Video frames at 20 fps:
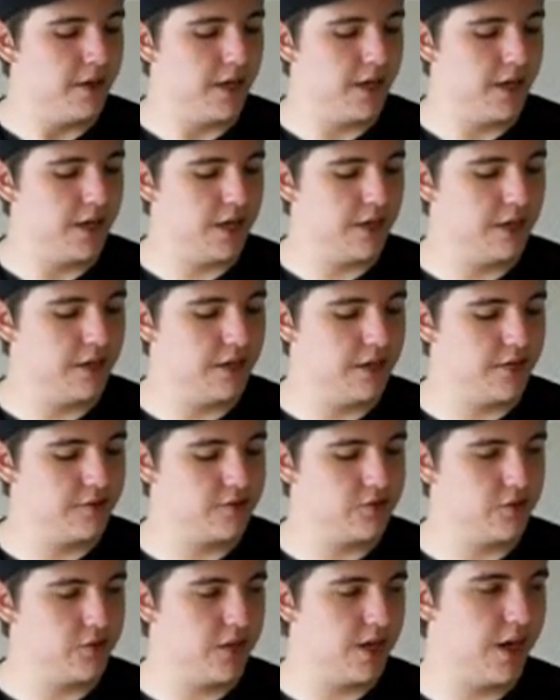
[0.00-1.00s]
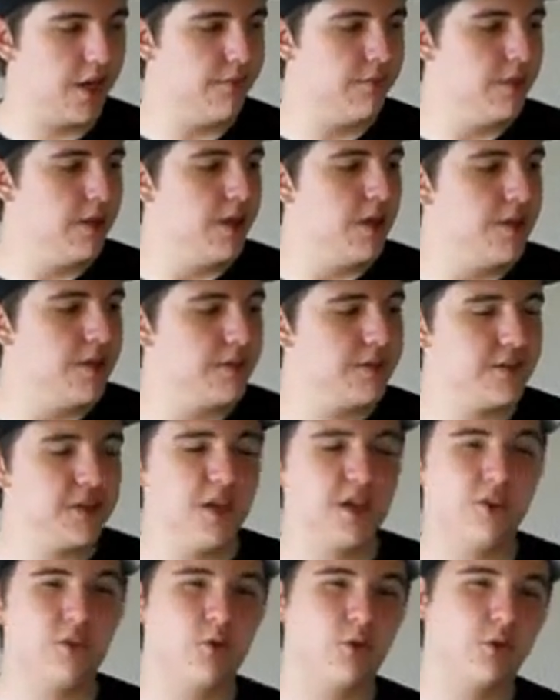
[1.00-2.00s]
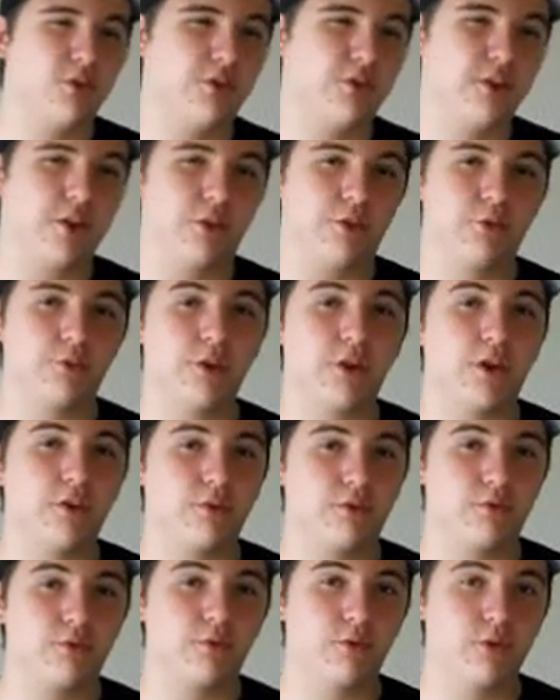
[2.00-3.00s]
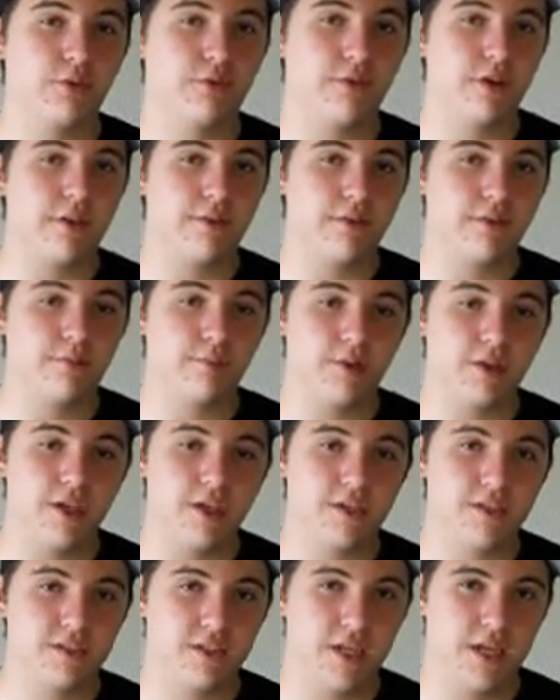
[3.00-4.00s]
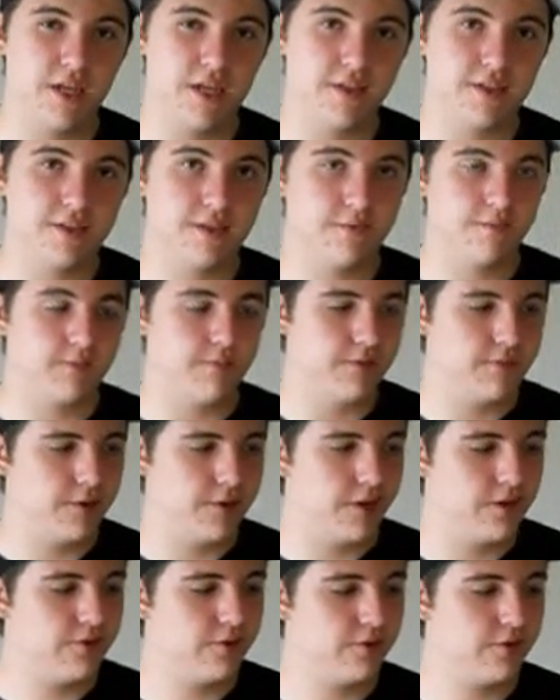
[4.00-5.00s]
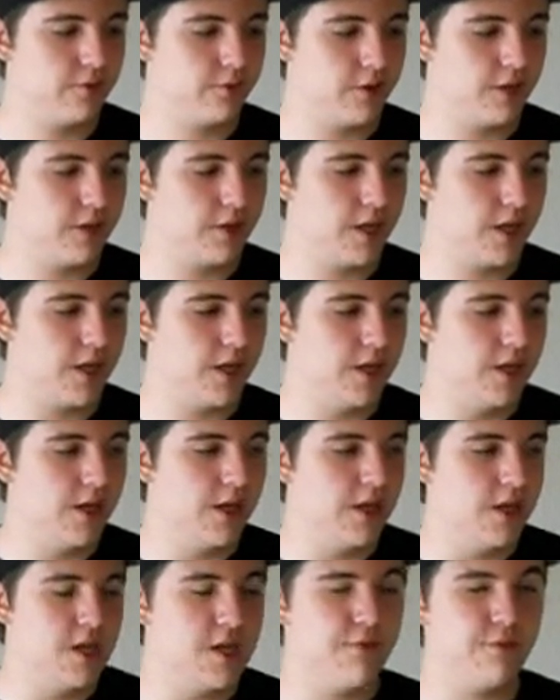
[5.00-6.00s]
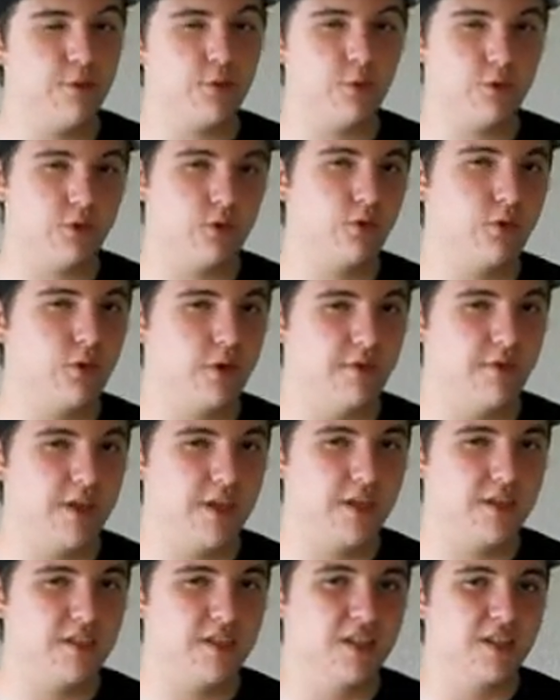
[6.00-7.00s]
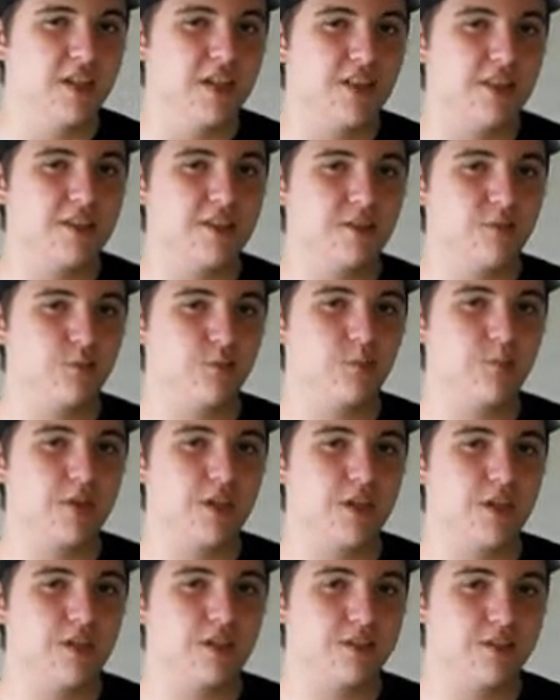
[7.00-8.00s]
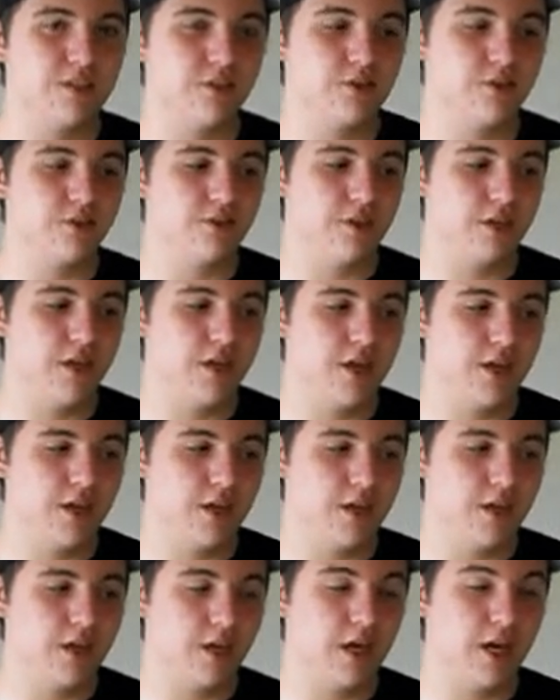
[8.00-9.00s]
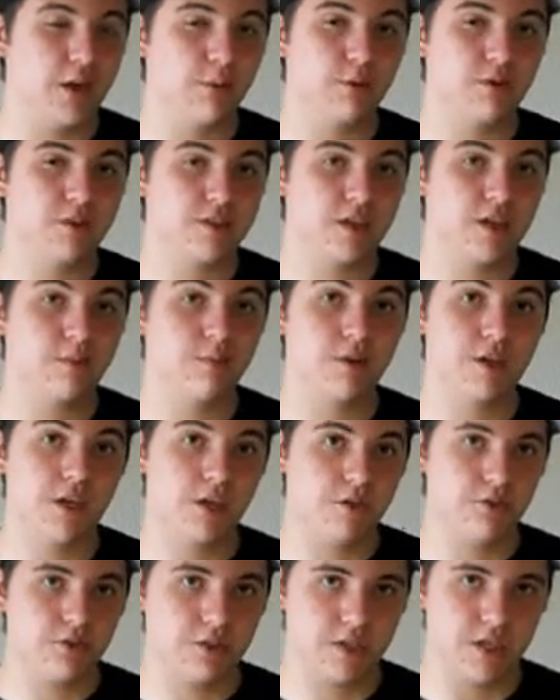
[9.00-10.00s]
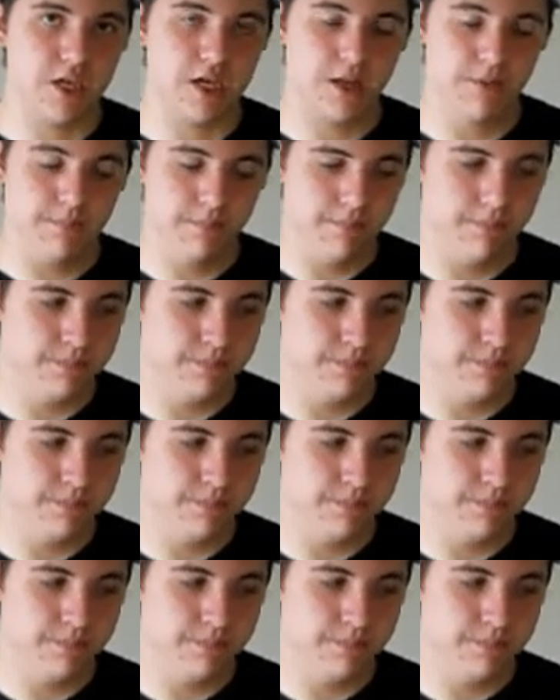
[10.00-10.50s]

And so yeah, this gun chronos in at 345 FPS, and considering that if you were to go to an event this would be considered, I would say, a beginner's gun.